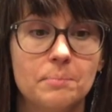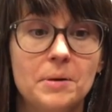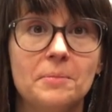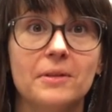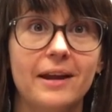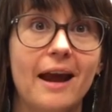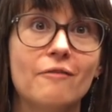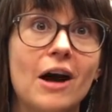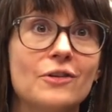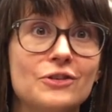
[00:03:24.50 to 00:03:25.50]
people that
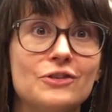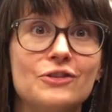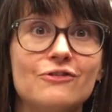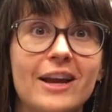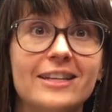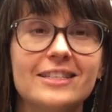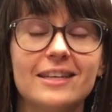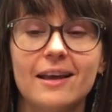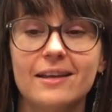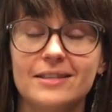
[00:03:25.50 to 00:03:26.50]
have houses to
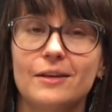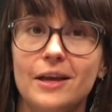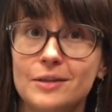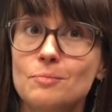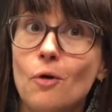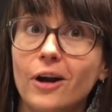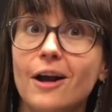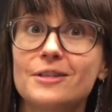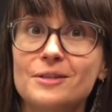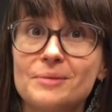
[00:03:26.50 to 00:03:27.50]
rent. So it's more
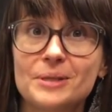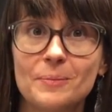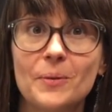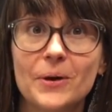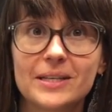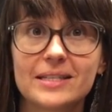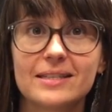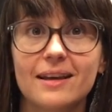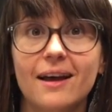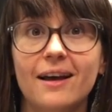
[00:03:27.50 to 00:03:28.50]
customer support
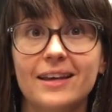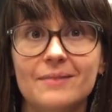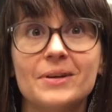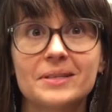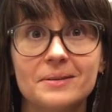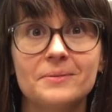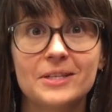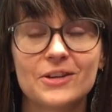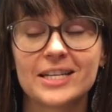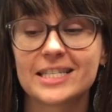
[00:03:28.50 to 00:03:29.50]
emails that we
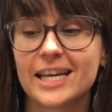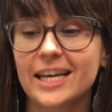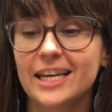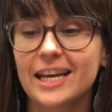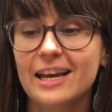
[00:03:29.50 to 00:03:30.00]
translate.